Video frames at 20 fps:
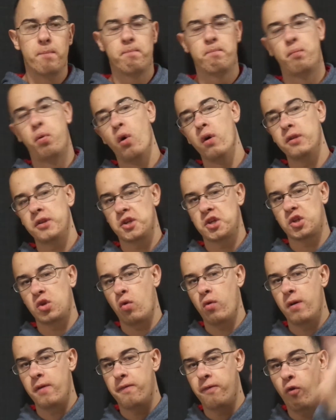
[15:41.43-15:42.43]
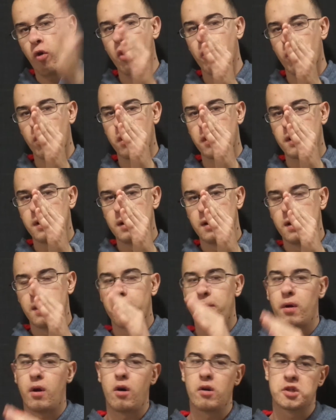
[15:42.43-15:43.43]
put the story forward
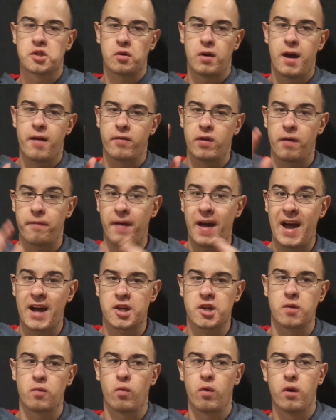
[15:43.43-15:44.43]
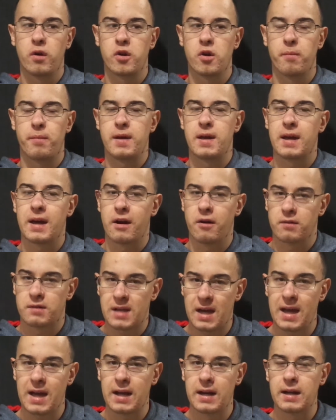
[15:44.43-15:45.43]
but also have enough action where you're being
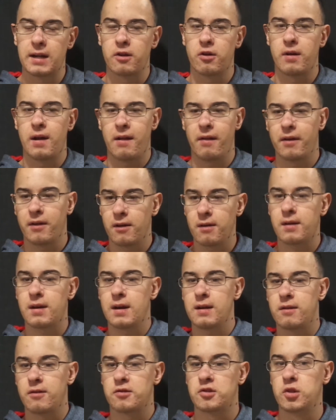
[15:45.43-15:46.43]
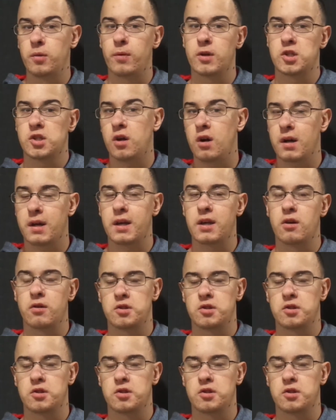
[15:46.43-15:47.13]
entertained and you're not like, okay, there's too much talking, you know.